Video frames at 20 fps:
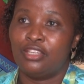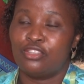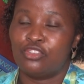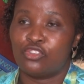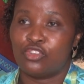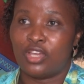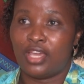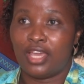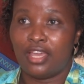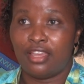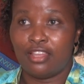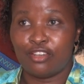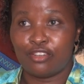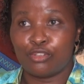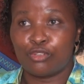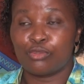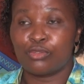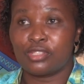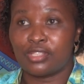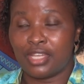So I had
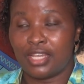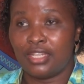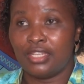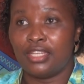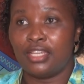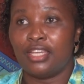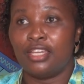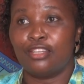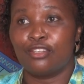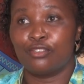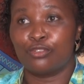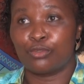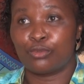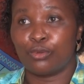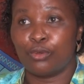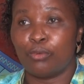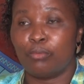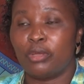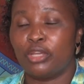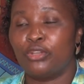to study and
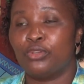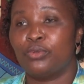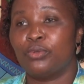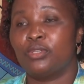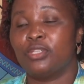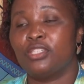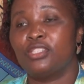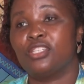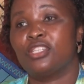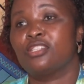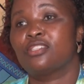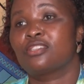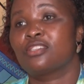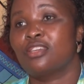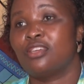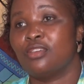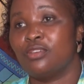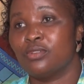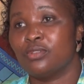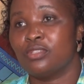grow my knowledge and
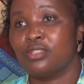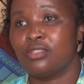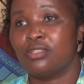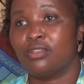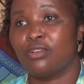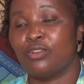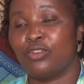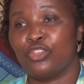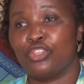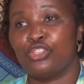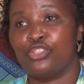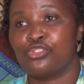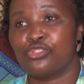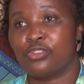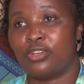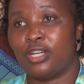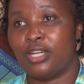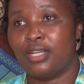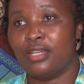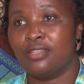skills on
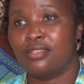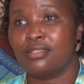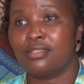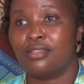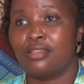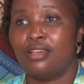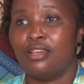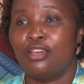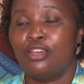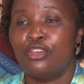insurance.